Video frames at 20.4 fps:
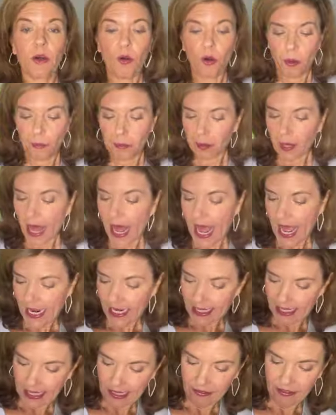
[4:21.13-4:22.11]
or
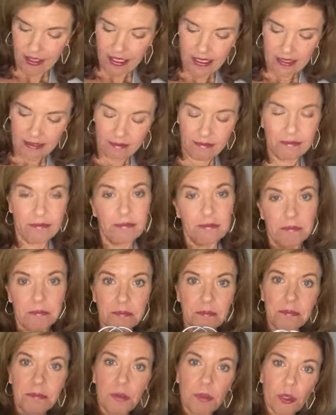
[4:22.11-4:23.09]
black even
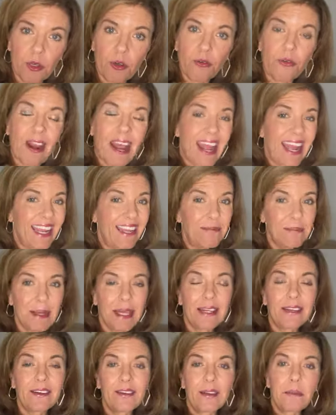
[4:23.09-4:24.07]
or gray,
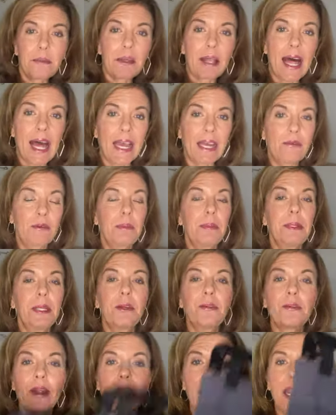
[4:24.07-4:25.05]
better than black, would be
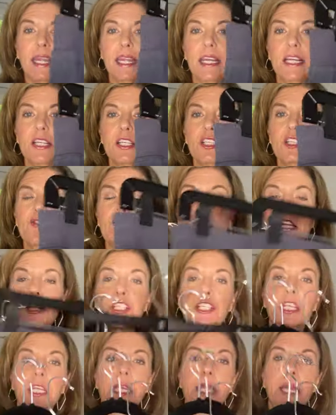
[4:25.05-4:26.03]
gray,
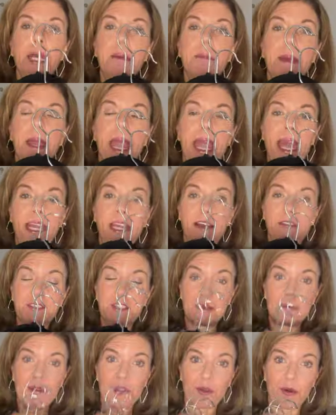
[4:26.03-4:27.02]
stretchy pant of
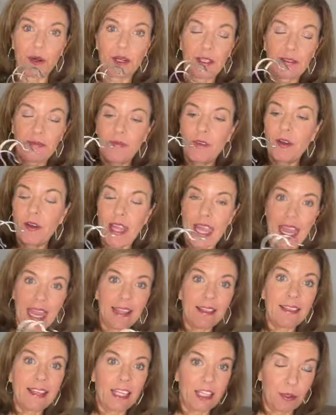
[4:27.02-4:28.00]
some sort,
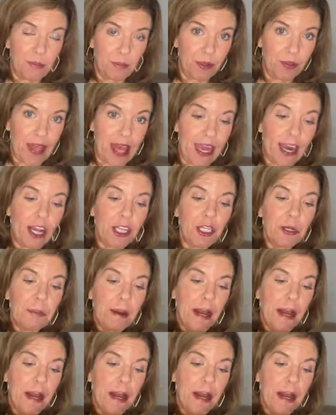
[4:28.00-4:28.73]
okay? That you put that on your